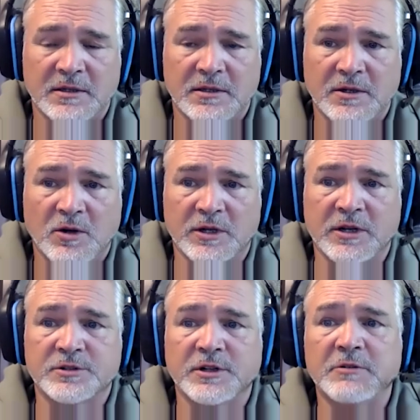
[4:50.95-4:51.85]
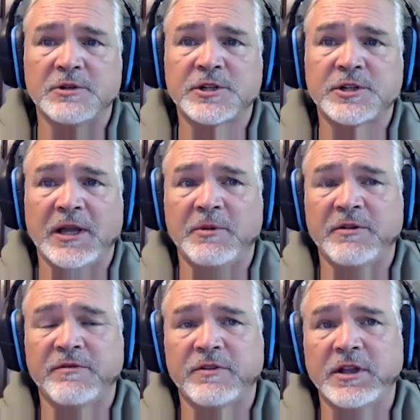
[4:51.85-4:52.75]
Horticultural Outreach Collaborative
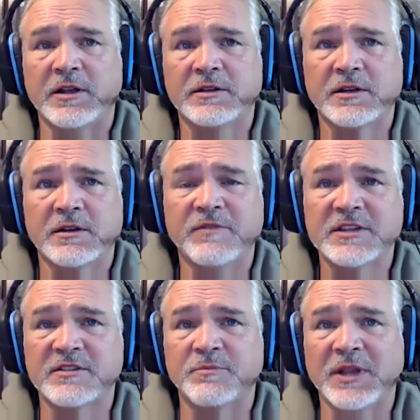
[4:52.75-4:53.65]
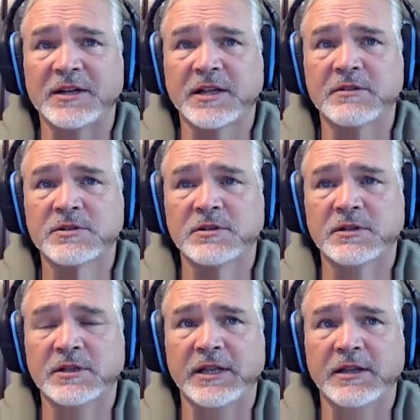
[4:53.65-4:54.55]
for the Ontario Invasive Plant Council,
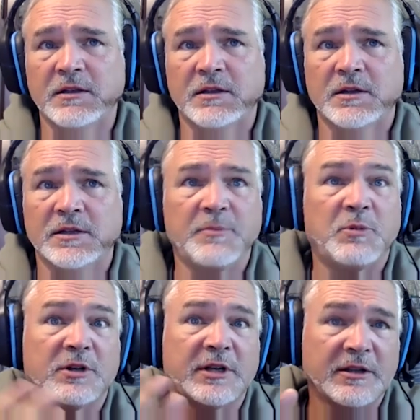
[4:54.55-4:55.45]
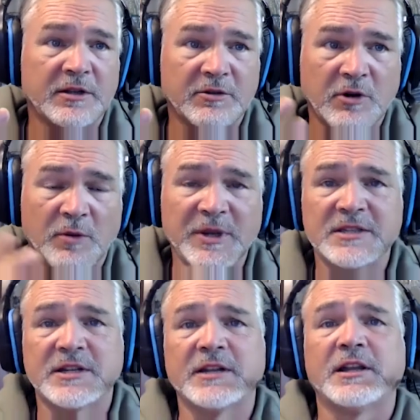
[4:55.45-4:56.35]
and they put together the Grow Me
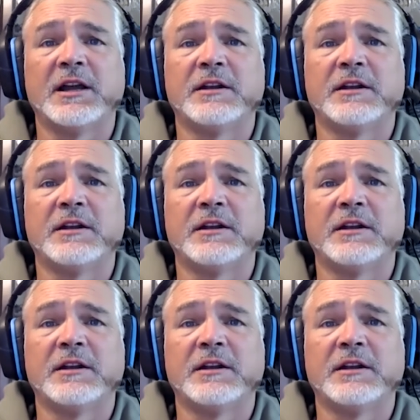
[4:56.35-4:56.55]
Instead guide,